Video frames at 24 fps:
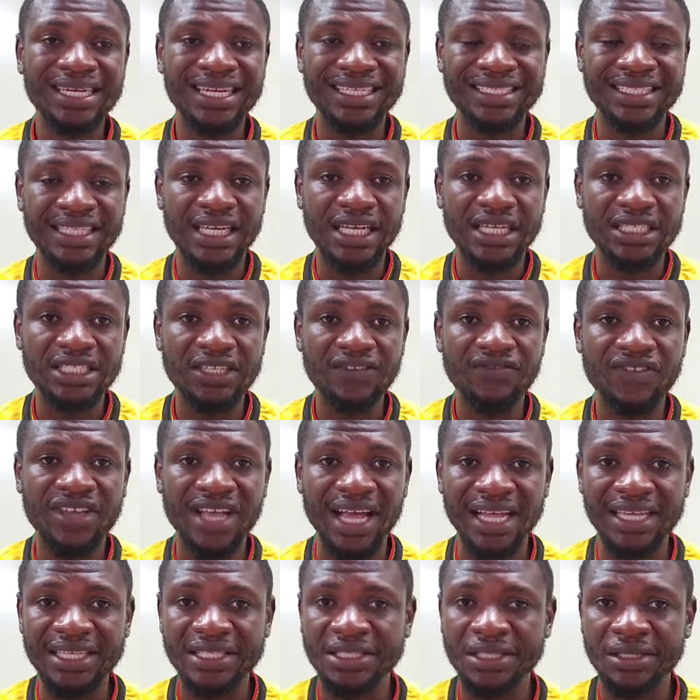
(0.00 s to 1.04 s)
executive
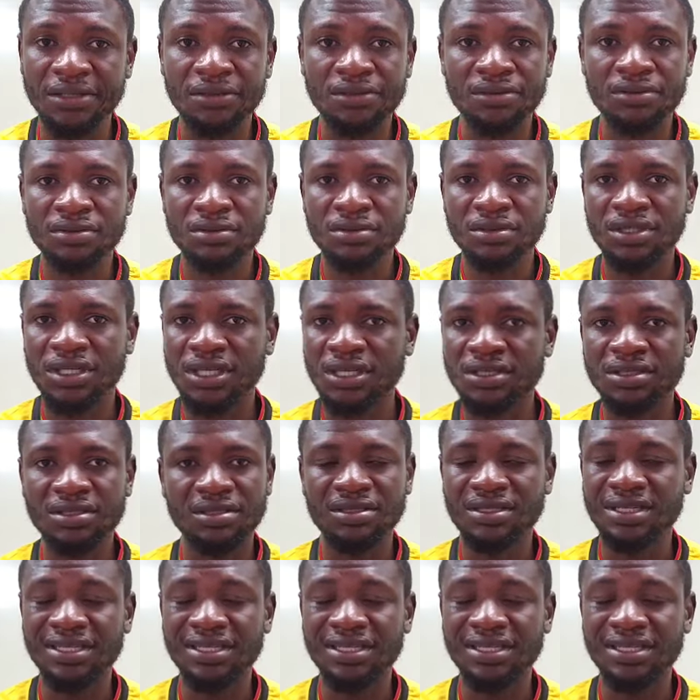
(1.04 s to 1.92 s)
council, the,